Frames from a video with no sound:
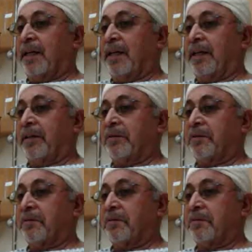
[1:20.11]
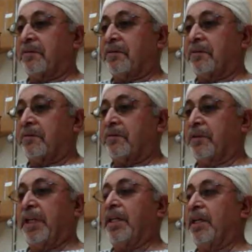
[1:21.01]
uh,
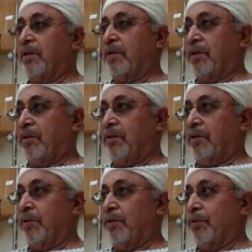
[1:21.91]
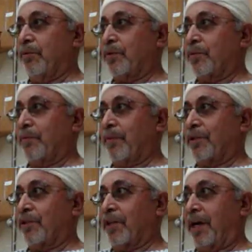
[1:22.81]
we didn't lose
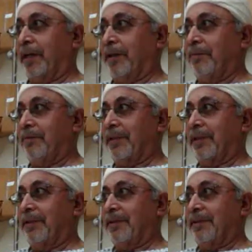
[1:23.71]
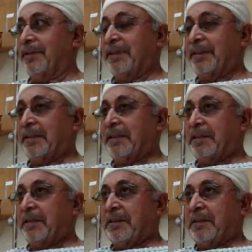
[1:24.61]
much time. And,
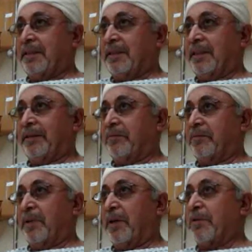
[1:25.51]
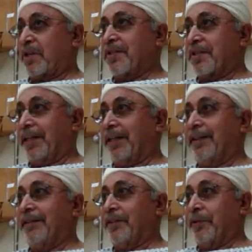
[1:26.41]
uh, I was
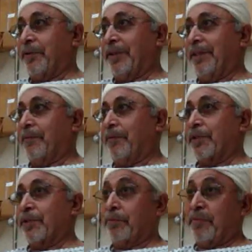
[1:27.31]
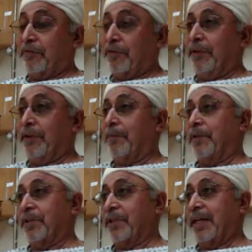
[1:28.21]
concerned during the operation or before the
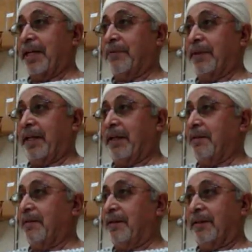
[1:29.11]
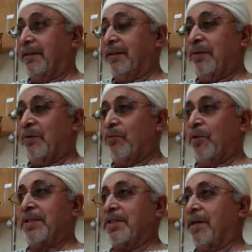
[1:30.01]
operation happened, and
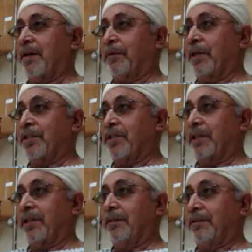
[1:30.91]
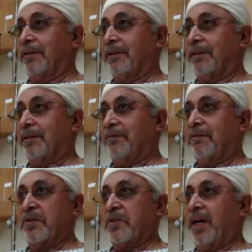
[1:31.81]
once the operation
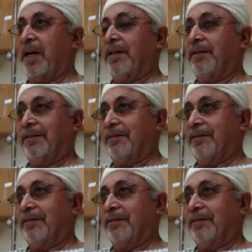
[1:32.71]
was done,